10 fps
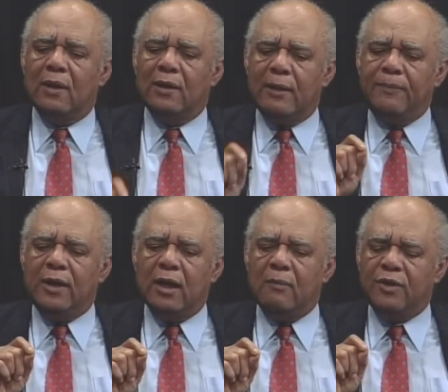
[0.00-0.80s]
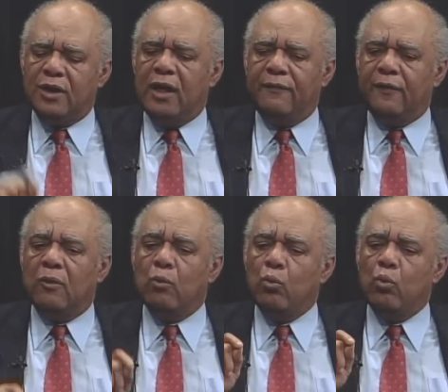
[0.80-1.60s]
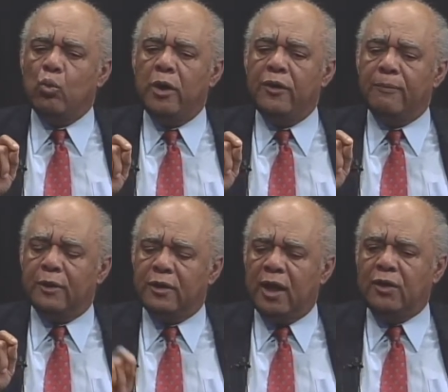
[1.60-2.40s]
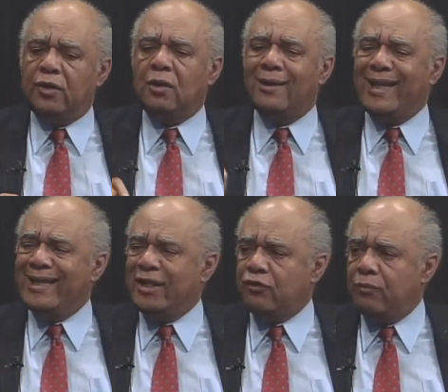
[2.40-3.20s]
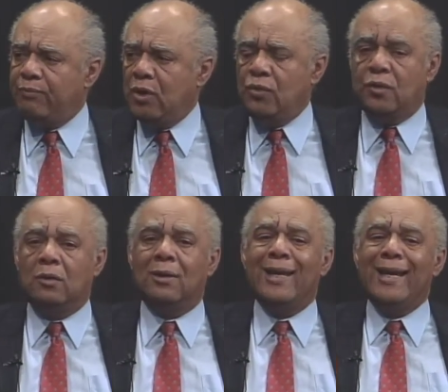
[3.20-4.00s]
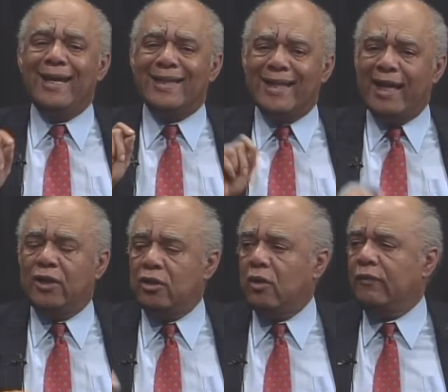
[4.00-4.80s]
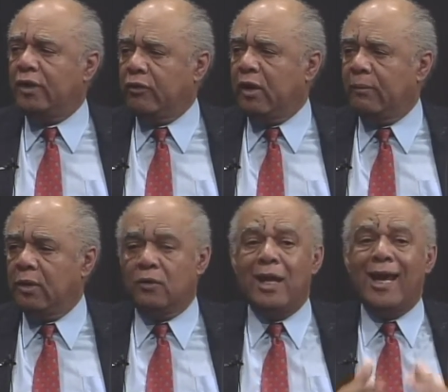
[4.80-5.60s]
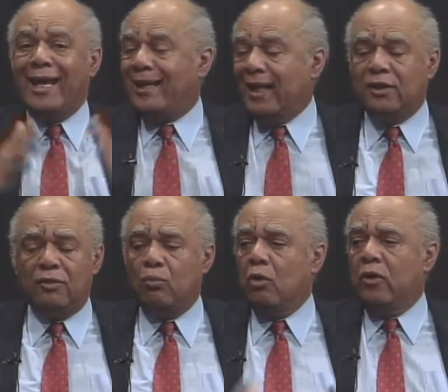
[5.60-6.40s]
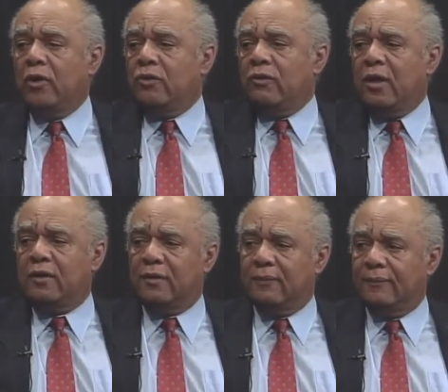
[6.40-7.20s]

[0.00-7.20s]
that becomes safer when the production and distribution is handed over to criminals. And that's the war on drugs.